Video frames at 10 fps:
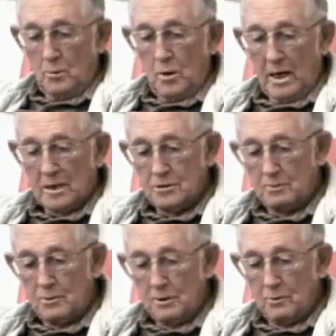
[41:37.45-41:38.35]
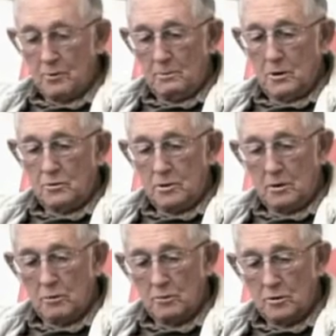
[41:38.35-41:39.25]
We asked the people at the
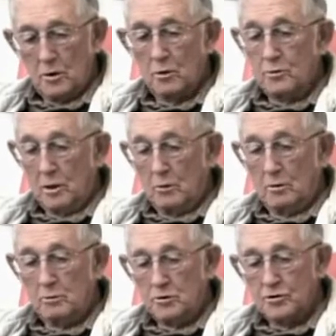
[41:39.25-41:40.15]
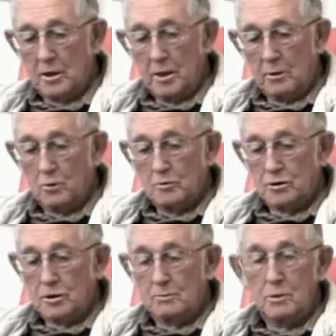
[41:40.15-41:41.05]
motel, where the hotel where we were staying, where
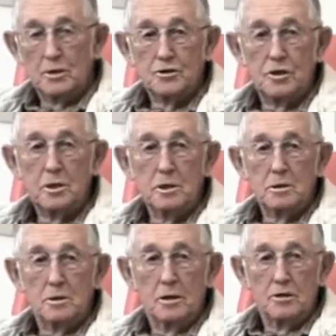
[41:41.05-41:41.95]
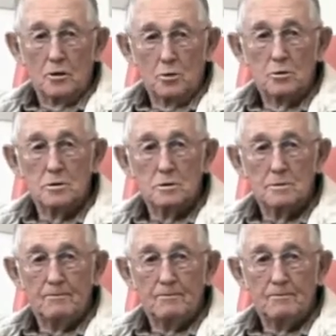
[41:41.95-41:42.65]
was a good place to eat, and they told us.